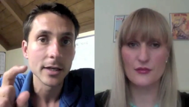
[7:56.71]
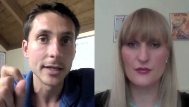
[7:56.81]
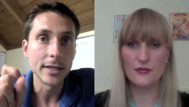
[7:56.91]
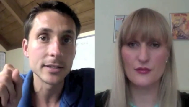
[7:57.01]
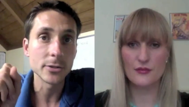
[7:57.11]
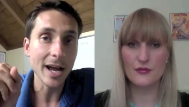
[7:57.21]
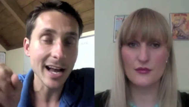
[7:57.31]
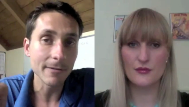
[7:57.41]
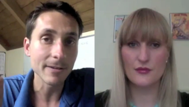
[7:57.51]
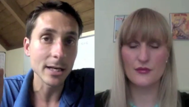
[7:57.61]
Speaker 1: is to
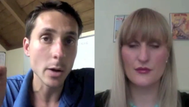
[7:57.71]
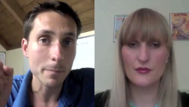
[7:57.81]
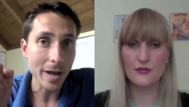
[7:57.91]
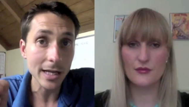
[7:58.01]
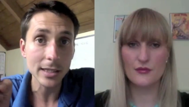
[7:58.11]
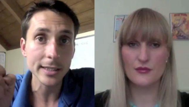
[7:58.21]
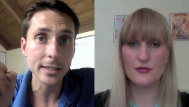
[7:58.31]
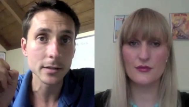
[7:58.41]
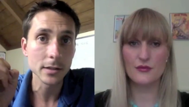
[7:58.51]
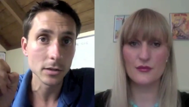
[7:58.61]
have a
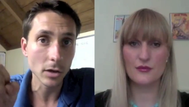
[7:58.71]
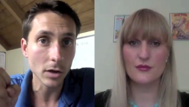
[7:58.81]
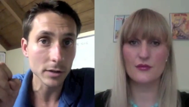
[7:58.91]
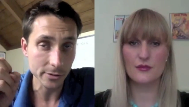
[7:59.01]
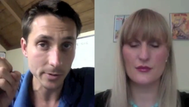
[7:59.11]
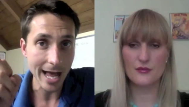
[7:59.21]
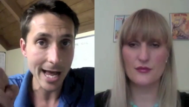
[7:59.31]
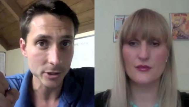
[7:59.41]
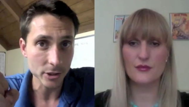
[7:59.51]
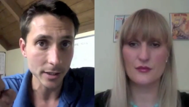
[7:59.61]
compelling call to
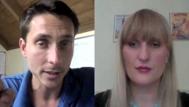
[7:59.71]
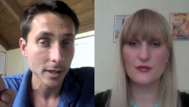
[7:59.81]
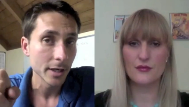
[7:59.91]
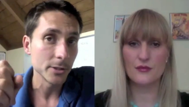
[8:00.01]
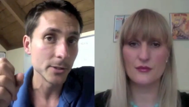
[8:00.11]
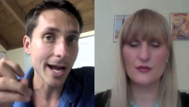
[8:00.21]
action. You